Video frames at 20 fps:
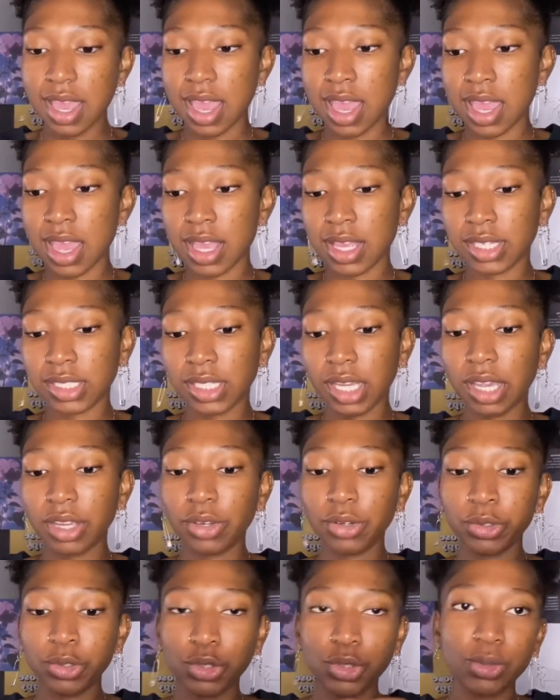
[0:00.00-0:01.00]
And I
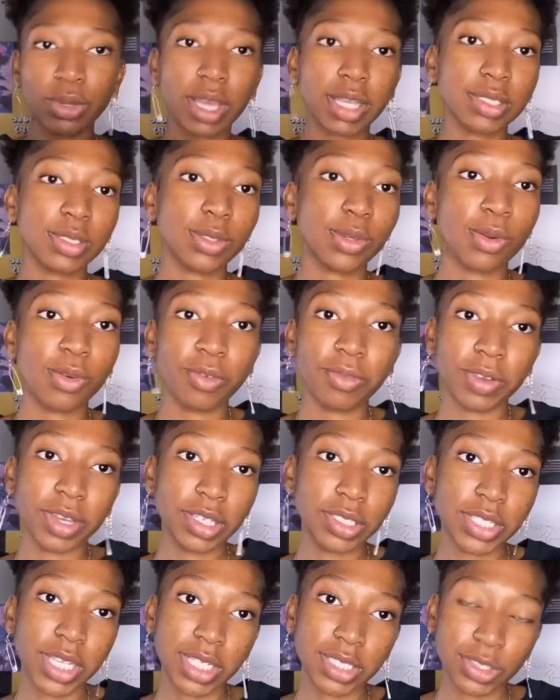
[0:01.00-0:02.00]
urge you guys to go
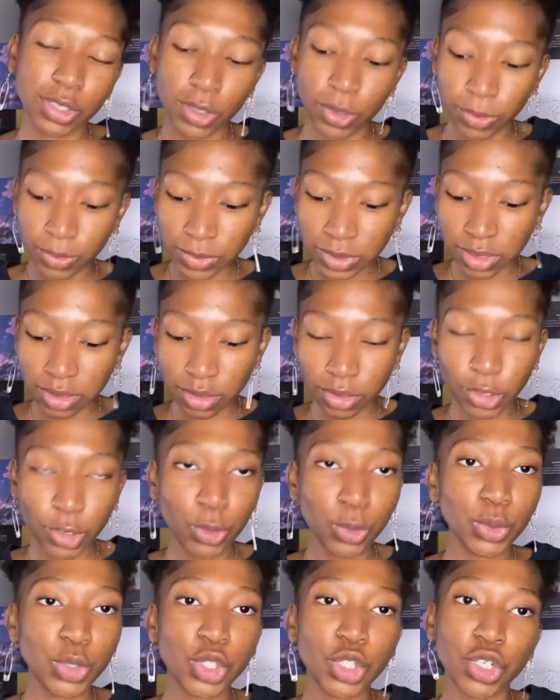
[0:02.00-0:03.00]
find tank tops,
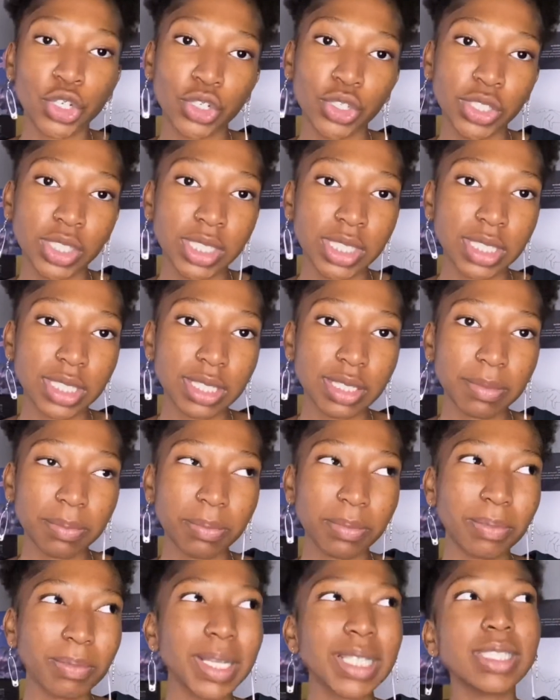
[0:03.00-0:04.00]
cute shirts.
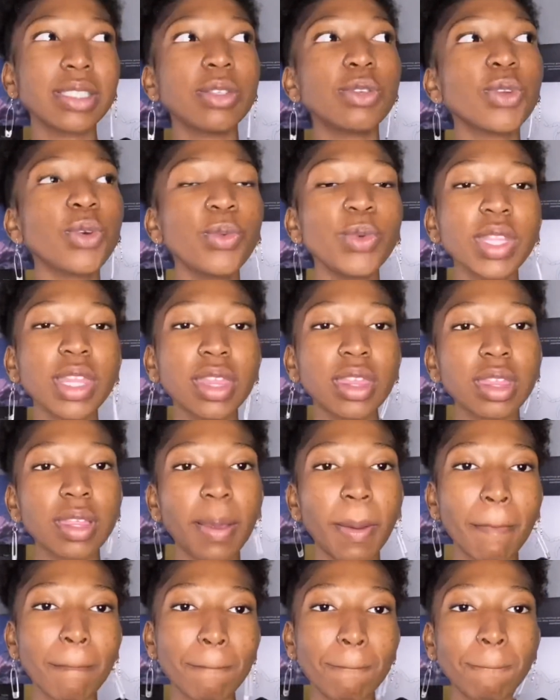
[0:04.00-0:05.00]
Plus, you know, with
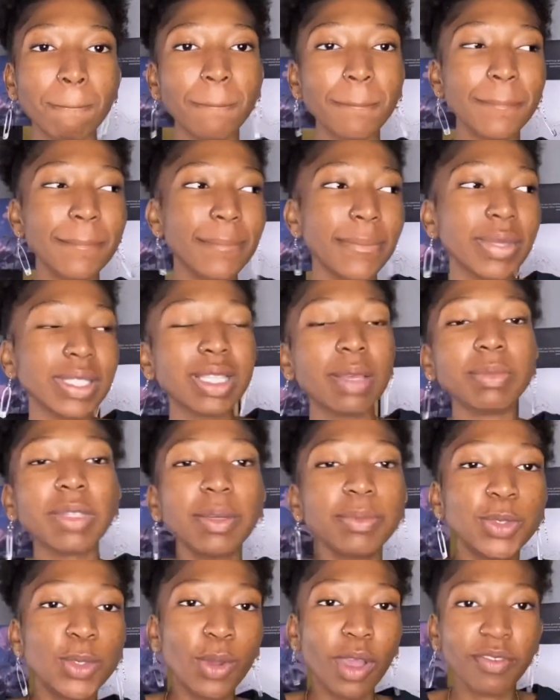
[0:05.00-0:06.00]

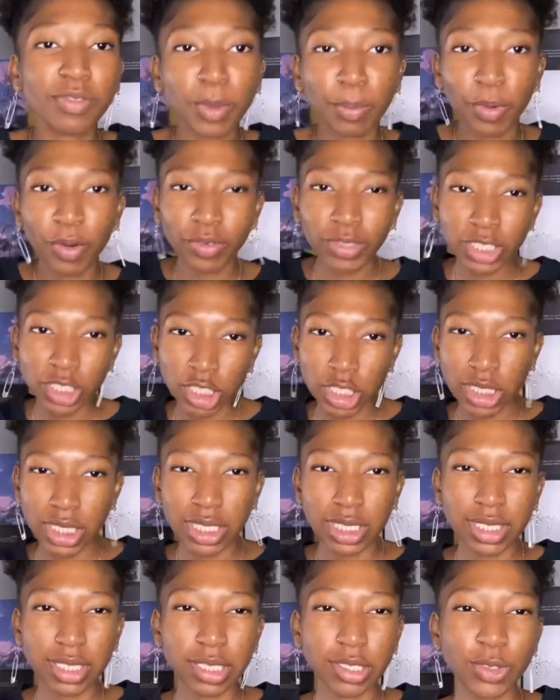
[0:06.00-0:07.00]
sometimes you have the perfect
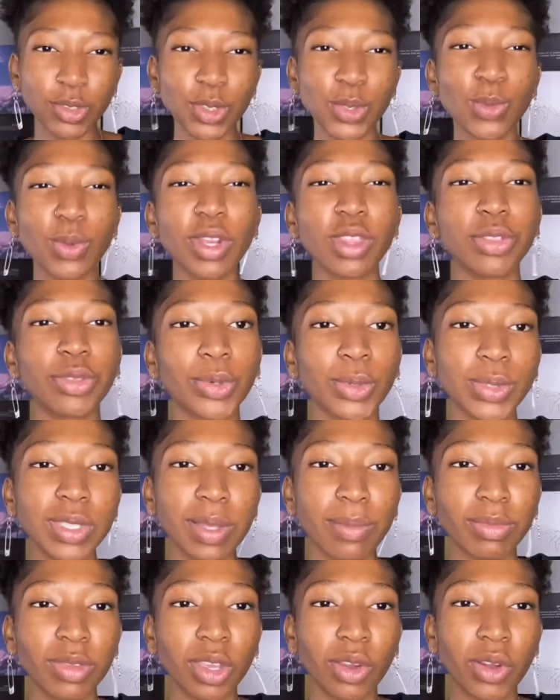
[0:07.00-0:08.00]
jeans and you just want to throw
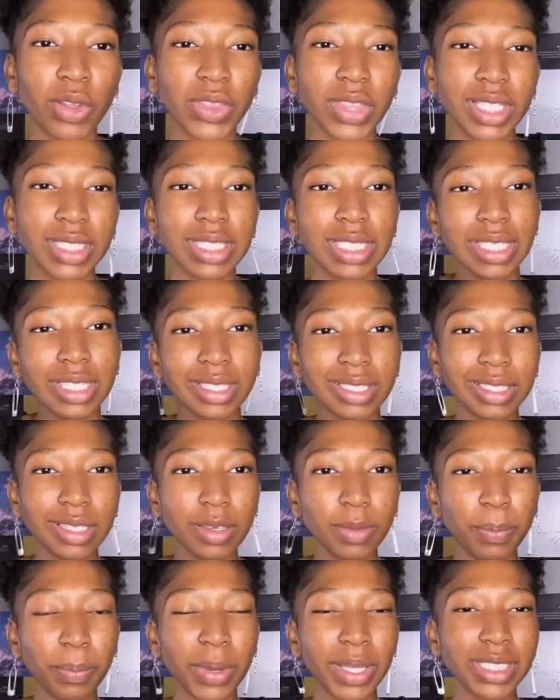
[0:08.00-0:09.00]
something on that's easy
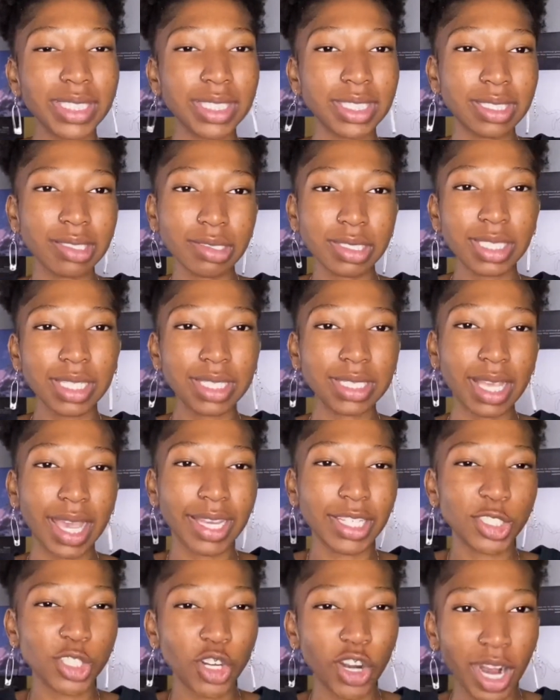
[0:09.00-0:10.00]
but still says
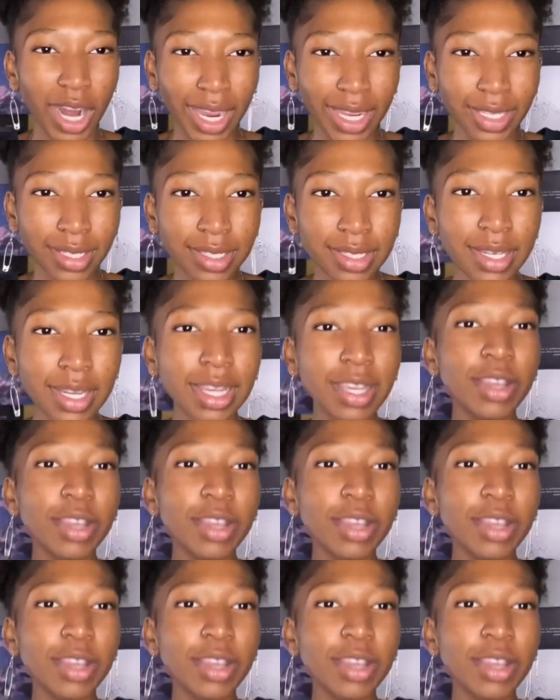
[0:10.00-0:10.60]
I tried.